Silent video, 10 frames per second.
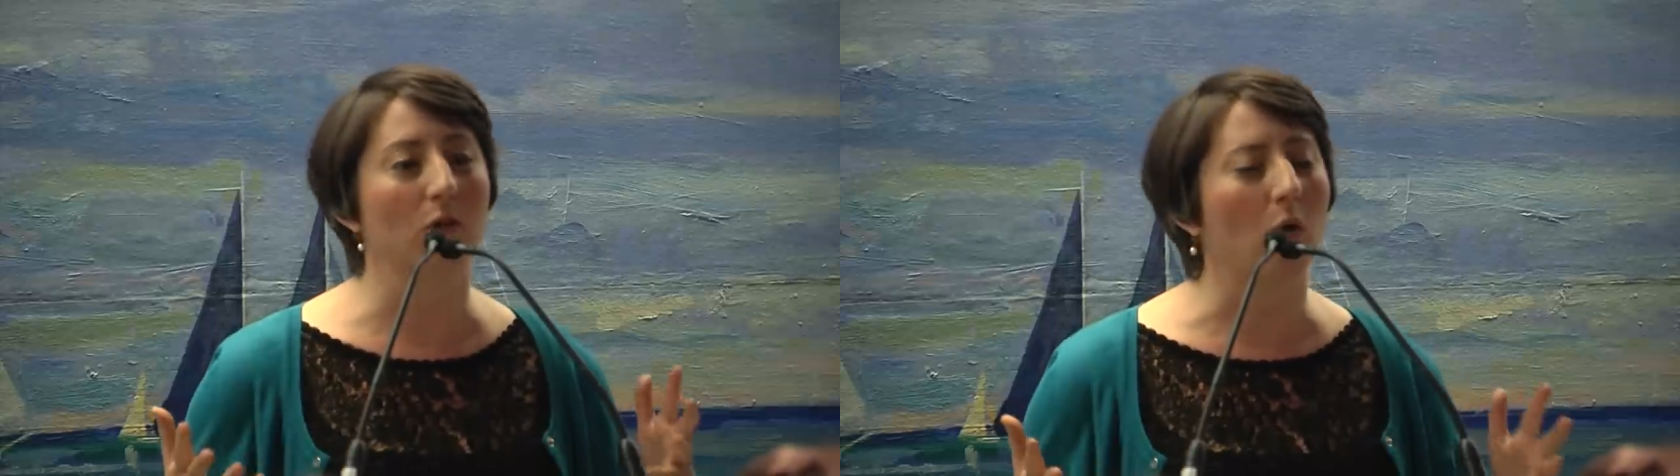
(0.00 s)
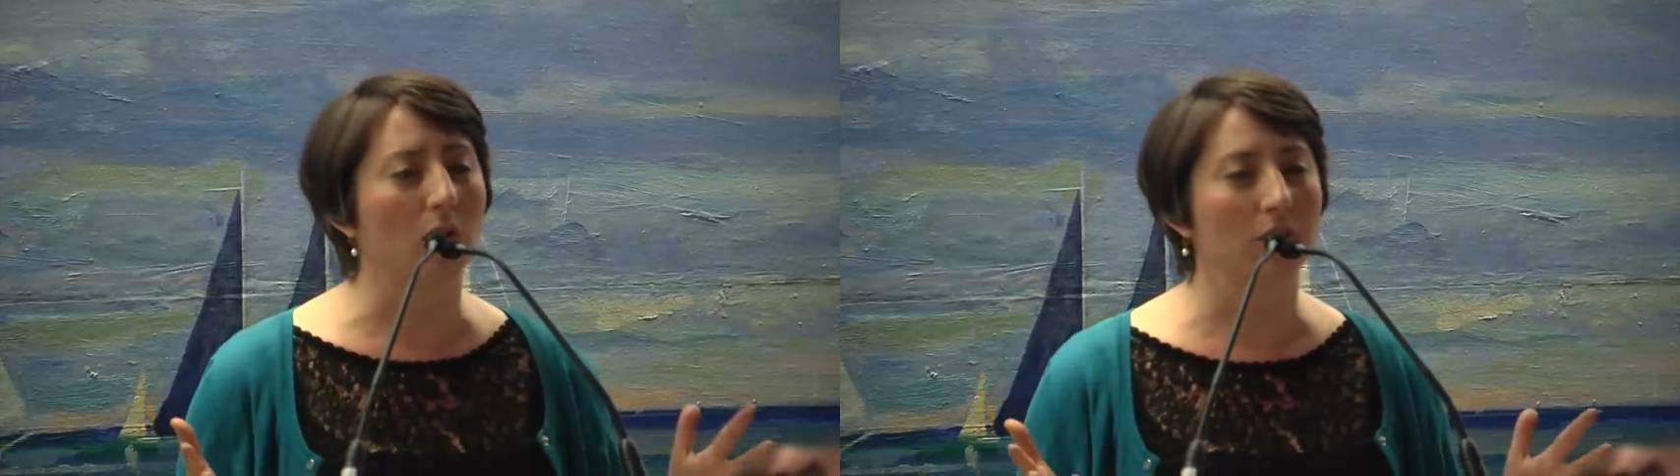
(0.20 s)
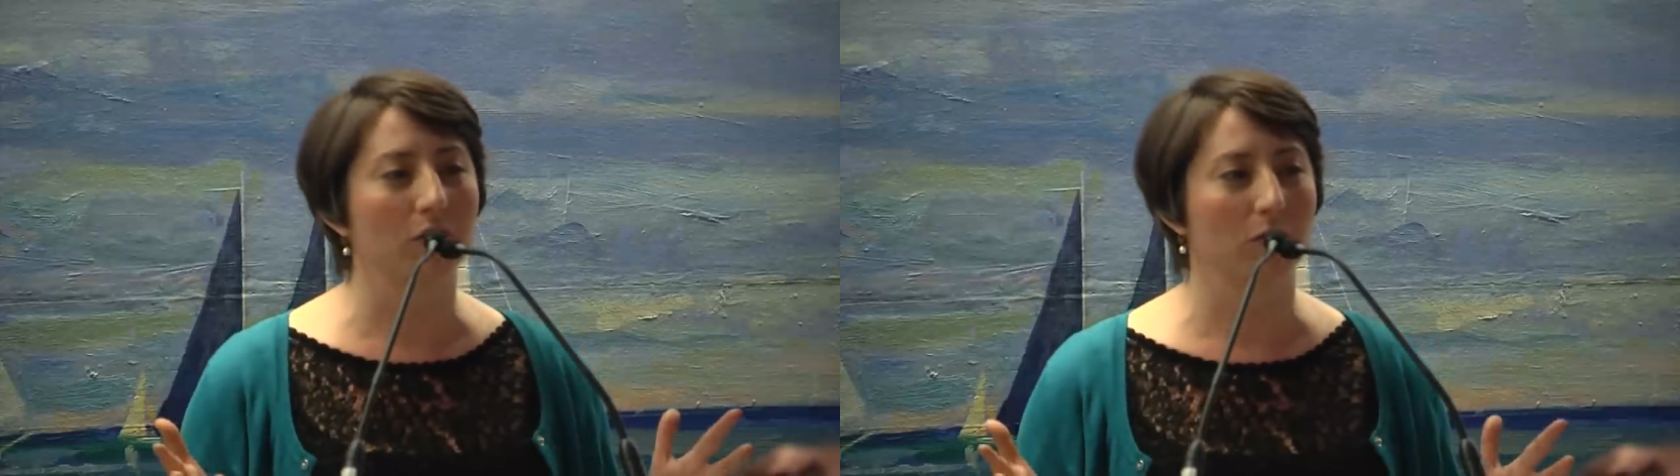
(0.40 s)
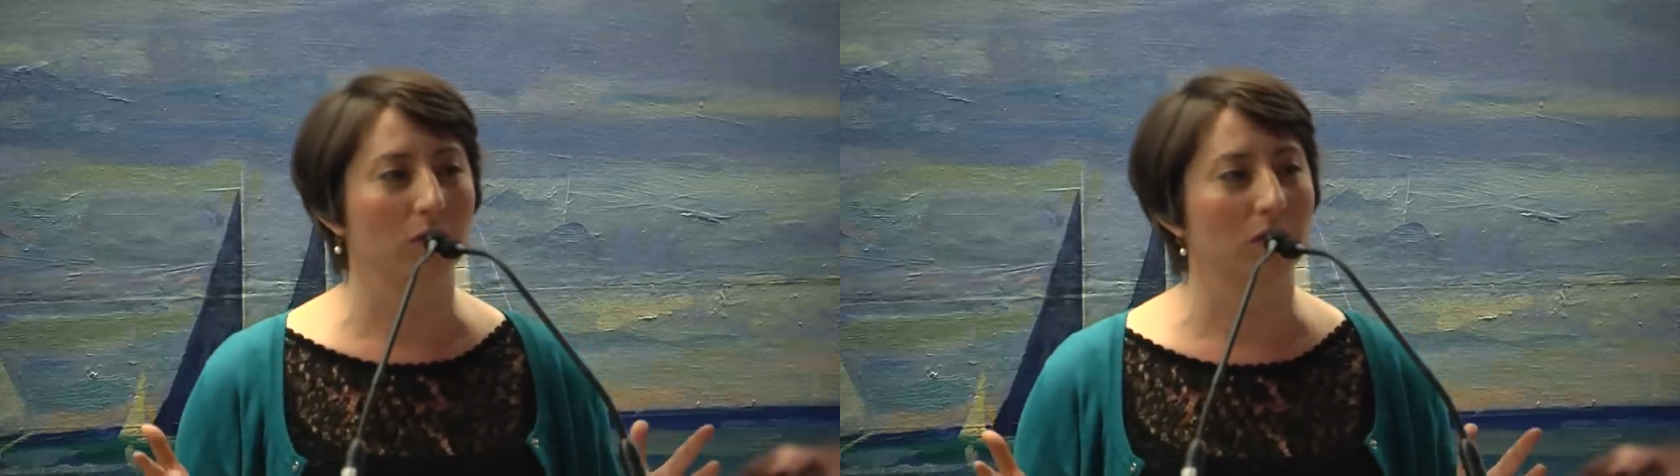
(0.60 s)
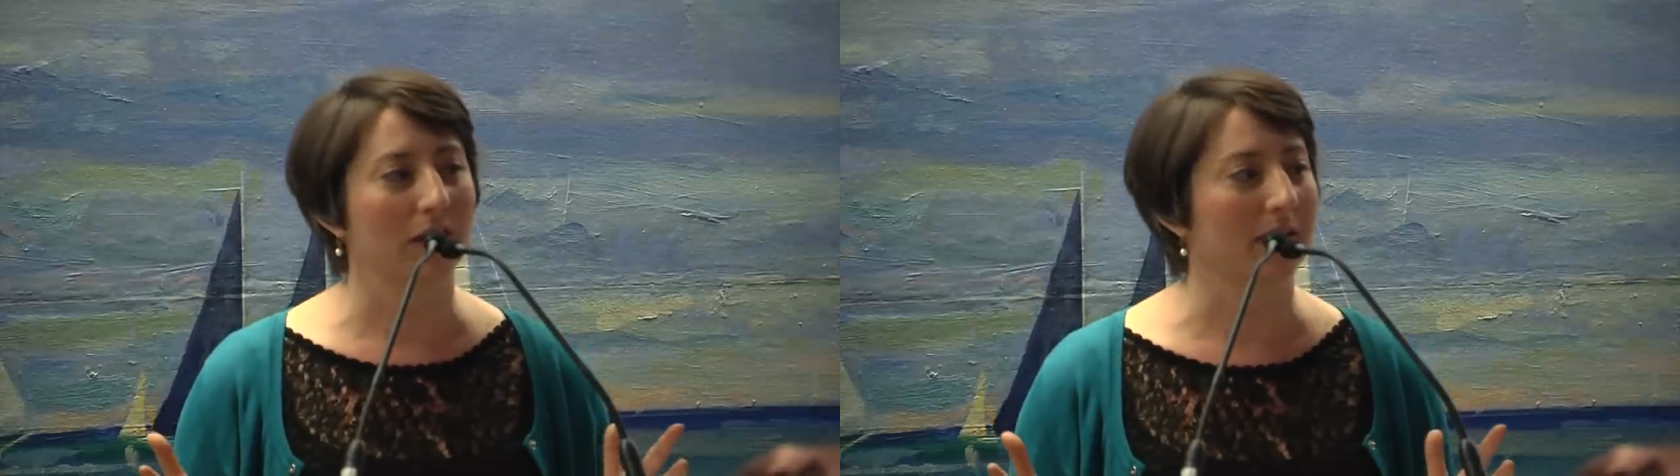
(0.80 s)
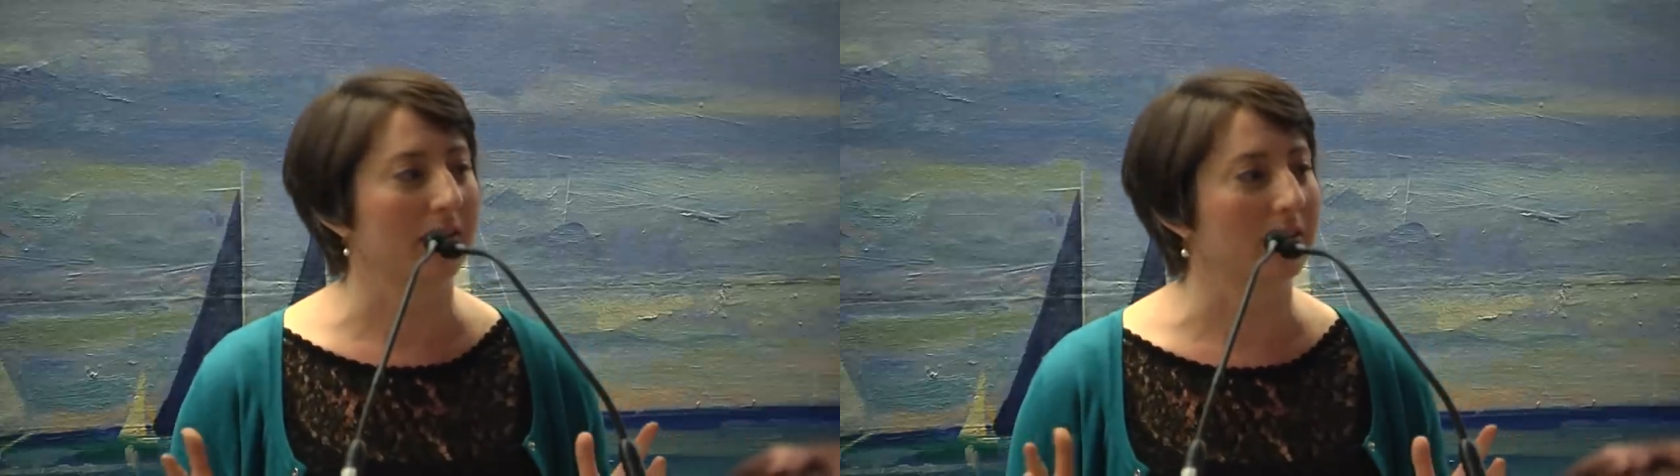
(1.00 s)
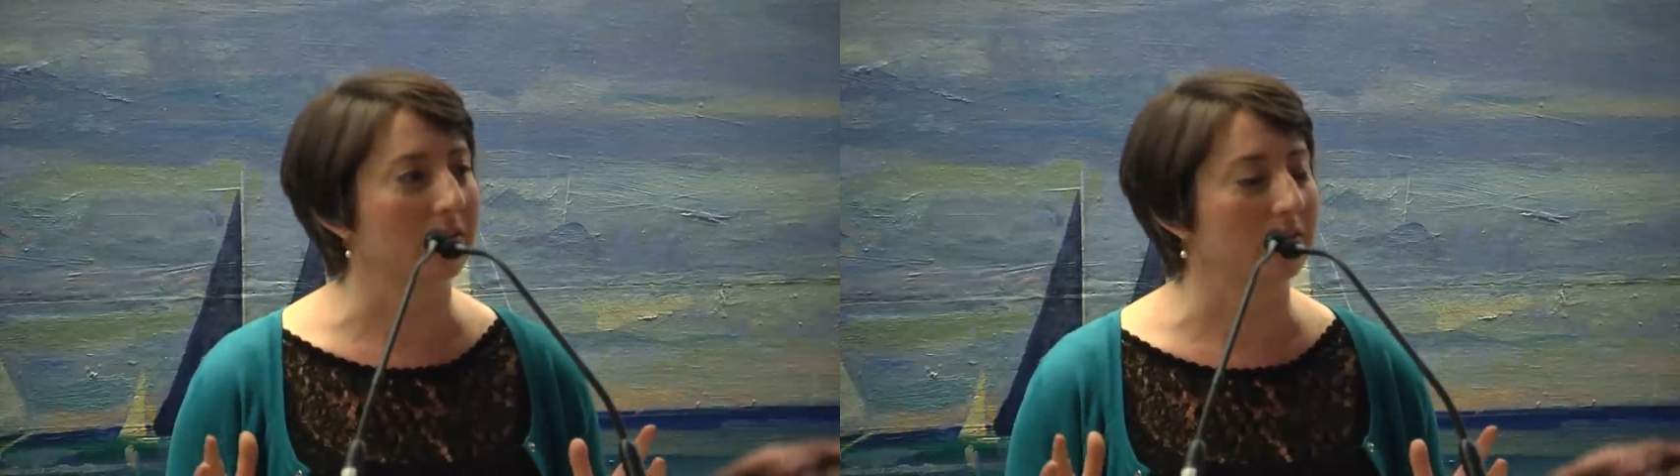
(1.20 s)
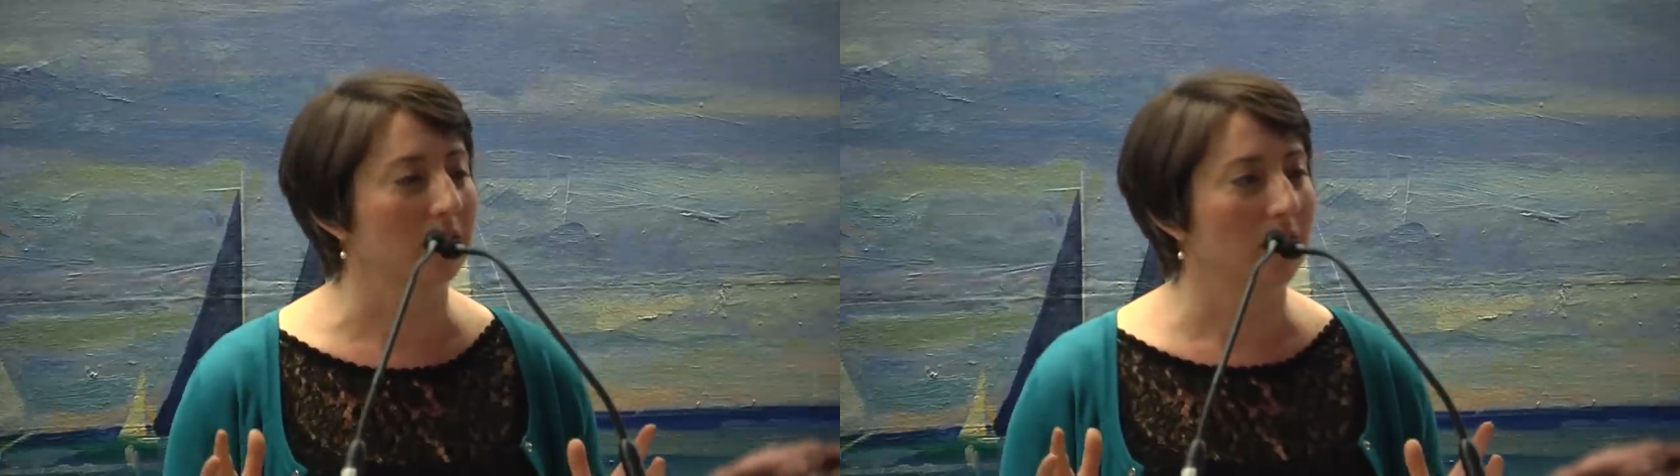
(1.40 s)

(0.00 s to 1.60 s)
all of the rural areas